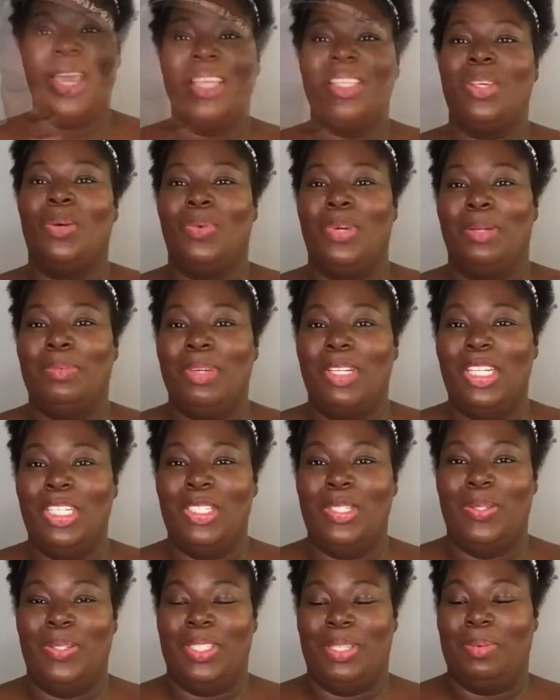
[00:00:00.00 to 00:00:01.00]
Okay, so what I'm gonna
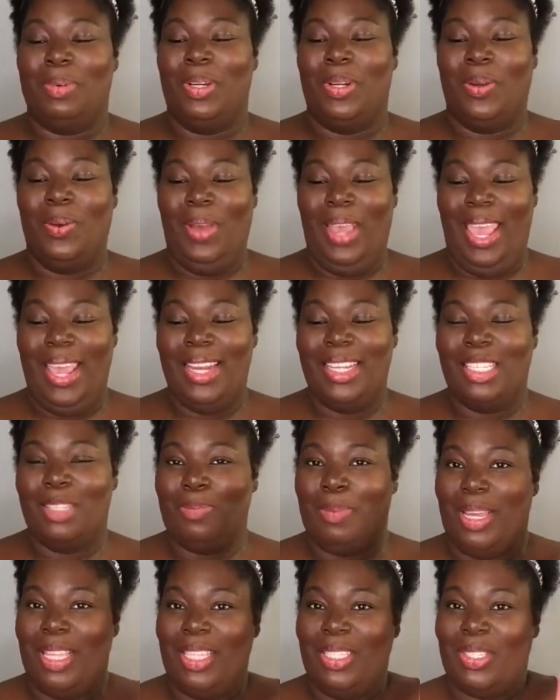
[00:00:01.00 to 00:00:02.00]
do is I'm gonna go ahead and
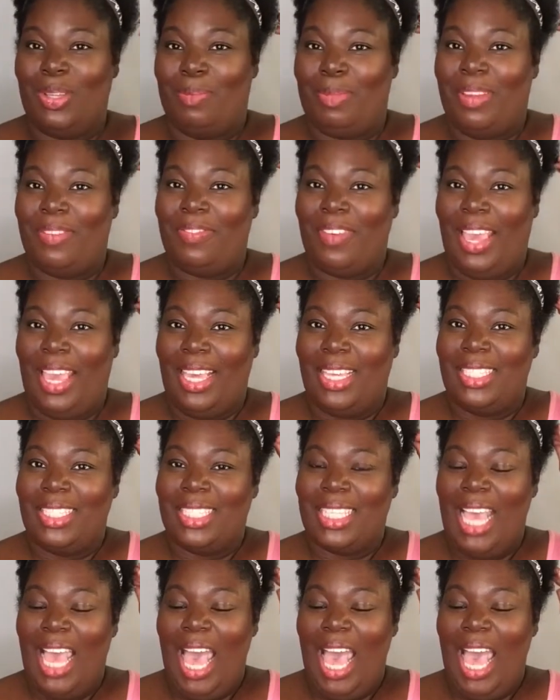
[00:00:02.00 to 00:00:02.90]
spray this on my face.